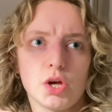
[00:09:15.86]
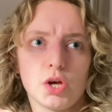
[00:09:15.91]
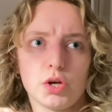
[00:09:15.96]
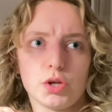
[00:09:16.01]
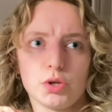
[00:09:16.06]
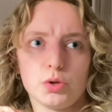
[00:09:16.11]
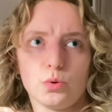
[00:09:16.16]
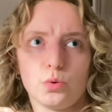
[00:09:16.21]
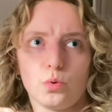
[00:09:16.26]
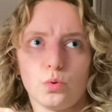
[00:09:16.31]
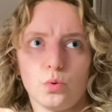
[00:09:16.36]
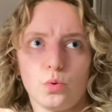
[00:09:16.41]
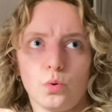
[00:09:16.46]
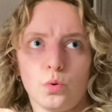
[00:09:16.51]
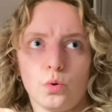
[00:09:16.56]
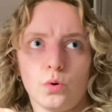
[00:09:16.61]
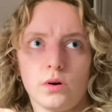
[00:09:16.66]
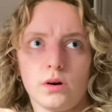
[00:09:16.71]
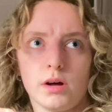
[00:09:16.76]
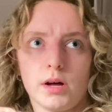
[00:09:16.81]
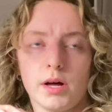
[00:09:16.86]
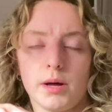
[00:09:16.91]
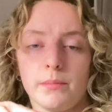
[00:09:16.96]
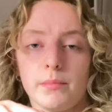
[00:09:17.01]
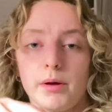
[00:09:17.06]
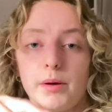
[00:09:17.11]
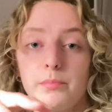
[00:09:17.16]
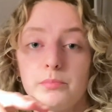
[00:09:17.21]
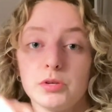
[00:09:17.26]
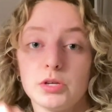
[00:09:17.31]
you're
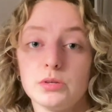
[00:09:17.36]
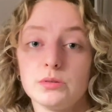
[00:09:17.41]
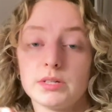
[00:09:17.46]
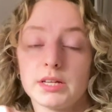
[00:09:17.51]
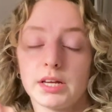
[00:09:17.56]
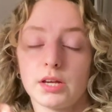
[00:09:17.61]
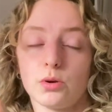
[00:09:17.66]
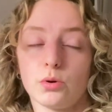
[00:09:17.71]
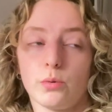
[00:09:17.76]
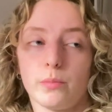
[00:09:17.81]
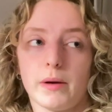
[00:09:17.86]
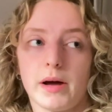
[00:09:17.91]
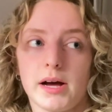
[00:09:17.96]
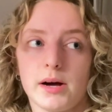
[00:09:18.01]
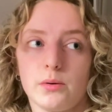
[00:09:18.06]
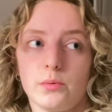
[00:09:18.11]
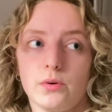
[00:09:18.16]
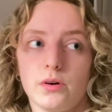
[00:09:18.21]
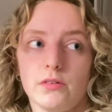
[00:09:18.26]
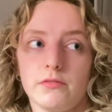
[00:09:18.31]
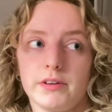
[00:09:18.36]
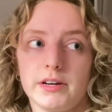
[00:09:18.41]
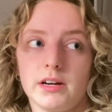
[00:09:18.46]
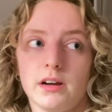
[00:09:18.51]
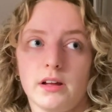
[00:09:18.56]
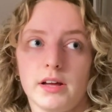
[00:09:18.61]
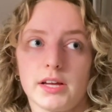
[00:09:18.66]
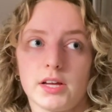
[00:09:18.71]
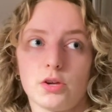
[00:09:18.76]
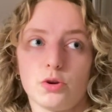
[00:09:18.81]
abusing your power, and
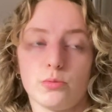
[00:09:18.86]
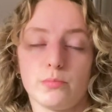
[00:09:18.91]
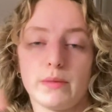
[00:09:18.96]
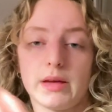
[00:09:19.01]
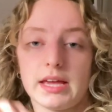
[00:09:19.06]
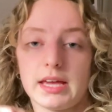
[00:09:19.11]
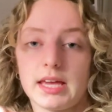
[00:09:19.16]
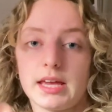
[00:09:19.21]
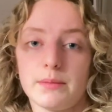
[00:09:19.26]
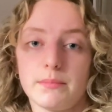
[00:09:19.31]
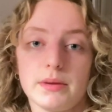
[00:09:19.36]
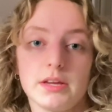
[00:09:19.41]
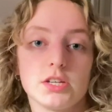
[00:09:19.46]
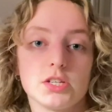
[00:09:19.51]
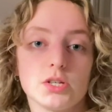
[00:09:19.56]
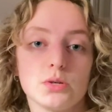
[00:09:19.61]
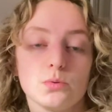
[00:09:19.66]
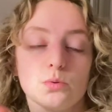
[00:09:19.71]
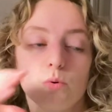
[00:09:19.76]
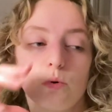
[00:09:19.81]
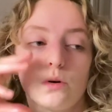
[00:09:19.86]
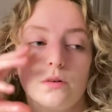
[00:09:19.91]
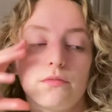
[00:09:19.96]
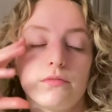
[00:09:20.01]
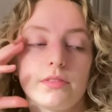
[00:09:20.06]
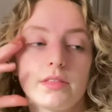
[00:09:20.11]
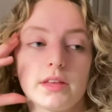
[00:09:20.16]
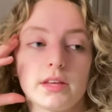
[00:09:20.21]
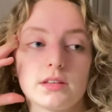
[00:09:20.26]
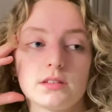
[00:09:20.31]
like you're making me do all
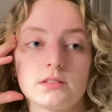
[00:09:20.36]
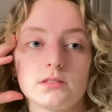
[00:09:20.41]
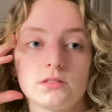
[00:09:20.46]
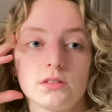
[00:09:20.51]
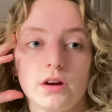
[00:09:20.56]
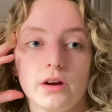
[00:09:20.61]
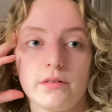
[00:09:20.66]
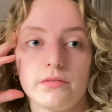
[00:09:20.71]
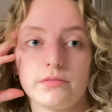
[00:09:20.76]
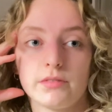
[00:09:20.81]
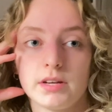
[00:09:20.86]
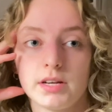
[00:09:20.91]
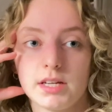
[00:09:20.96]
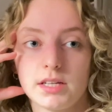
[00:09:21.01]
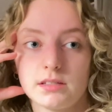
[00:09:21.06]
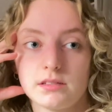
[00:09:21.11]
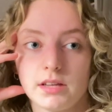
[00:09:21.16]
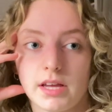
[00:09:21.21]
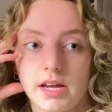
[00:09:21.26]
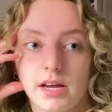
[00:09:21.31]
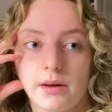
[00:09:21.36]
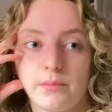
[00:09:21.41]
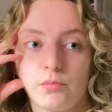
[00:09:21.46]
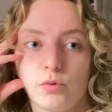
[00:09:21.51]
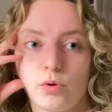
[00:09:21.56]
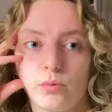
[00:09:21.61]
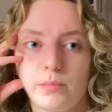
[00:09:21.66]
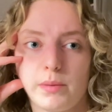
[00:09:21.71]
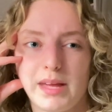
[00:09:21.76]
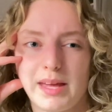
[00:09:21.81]
of this stuff, and it's like I'm
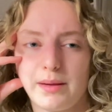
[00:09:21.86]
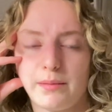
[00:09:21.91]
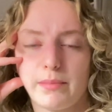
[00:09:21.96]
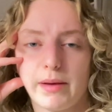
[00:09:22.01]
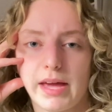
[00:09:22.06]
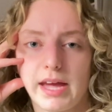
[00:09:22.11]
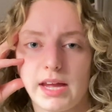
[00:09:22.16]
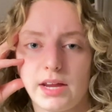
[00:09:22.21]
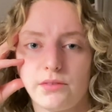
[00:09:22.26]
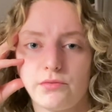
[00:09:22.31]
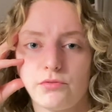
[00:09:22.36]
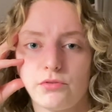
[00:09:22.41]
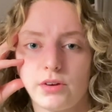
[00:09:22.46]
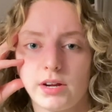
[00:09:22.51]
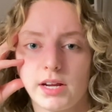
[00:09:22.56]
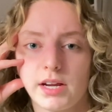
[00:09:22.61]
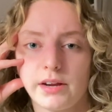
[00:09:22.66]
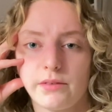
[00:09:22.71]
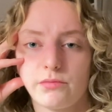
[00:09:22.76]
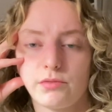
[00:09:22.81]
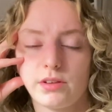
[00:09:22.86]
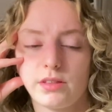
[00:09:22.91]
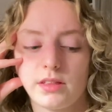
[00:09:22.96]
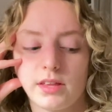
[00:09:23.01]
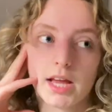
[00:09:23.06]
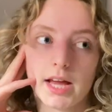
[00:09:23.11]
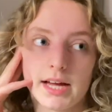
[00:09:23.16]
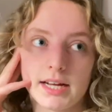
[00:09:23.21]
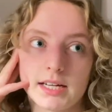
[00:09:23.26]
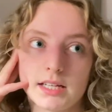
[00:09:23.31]
not being paid for it and
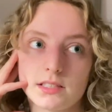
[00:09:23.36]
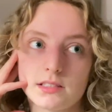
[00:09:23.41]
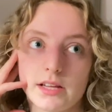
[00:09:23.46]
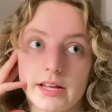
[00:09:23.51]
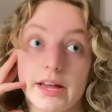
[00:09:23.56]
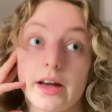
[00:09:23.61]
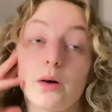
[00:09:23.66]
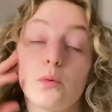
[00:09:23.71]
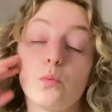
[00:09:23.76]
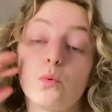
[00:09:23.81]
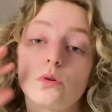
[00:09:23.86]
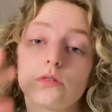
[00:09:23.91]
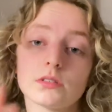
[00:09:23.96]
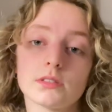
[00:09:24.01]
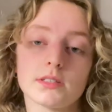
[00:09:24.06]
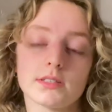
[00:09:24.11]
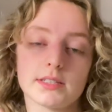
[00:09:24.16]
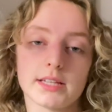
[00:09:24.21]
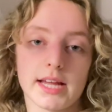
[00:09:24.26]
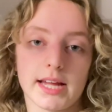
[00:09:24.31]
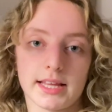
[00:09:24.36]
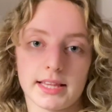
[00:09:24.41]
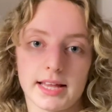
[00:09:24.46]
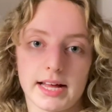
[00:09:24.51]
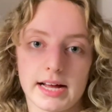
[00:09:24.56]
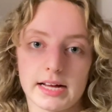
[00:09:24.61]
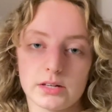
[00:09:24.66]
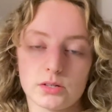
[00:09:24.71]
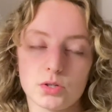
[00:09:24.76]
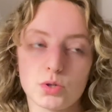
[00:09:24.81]
everything. And it's like, I wasn't saying
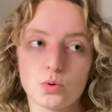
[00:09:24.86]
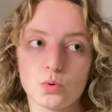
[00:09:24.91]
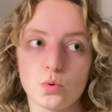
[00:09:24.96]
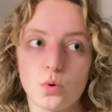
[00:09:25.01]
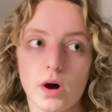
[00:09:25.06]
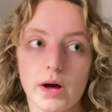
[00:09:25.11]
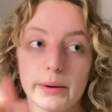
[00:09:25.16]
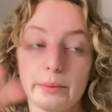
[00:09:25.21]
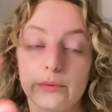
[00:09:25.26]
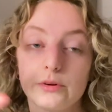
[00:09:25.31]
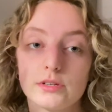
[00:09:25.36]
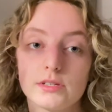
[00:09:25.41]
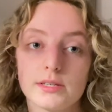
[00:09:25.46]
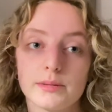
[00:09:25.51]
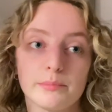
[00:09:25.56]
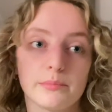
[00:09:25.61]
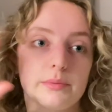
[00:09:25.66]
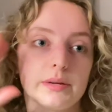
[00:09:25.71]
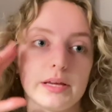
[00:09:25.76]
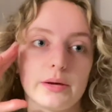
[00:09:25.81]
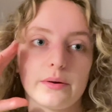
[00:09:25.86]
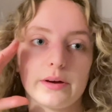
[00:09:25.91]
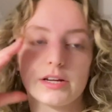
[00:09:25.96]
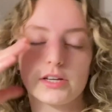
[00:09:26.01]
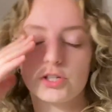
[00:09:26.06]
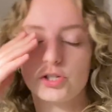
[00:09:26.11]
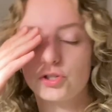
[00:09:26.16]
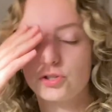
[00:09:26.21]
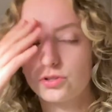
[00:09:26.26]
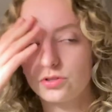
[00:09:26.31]
that at all. I was simply
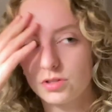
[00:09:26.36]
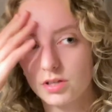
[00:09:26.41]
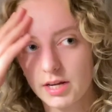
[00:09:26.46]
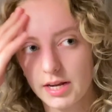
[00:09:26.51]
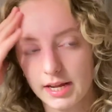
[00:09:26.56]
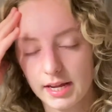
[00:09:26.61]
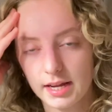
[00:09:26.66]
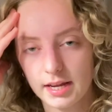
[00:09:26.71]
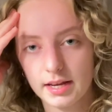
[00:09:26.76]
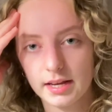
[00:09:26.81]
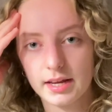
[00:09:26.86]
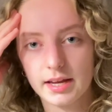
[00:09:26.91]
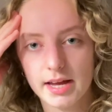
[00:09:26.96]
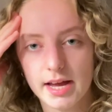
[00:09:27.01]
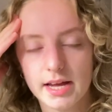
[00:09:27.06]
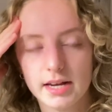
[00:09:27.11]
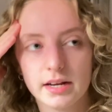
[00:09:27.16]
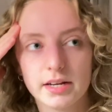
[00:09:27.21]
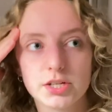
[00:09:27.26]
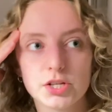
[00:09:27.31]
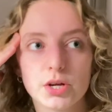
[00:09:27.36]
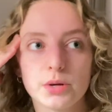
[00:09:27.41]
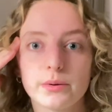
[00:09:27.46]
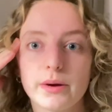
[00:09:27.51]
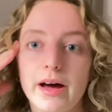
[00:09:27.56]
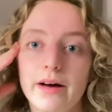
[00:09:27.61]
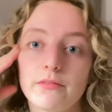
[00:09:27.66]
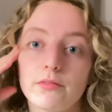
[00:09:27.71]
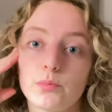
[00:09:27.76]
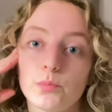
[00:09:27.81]
questioning it, and I don't
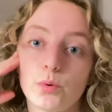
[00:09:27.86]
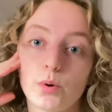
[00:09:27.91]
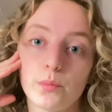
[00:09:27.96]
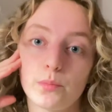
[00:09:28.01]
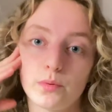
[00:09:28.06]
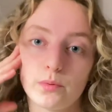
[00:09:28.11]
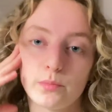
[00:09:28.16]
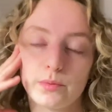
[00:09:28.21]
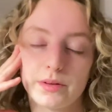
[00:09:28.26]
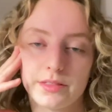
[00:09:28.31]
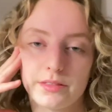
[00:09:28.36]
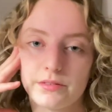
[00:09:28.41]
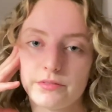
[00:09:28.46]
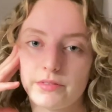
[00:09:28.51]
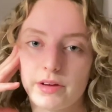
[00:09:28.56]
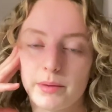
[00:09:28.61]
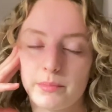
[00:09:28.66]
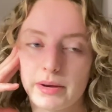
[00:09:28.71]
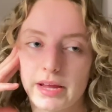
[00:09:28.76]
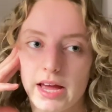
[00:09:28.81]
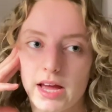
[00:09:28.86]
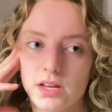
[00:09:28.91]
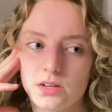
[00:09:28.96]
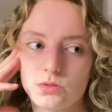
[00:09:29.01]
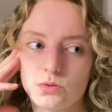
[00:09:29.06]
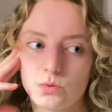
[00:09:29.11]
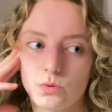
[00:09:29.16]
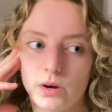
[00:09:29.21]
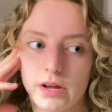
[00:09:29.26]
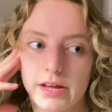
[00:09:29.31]
have a problem with the family
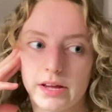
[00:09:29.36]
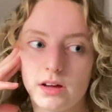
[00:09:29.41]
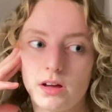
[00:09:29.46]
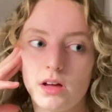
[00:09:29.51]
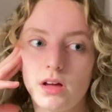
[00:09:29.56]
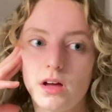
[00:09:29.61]
at all. Like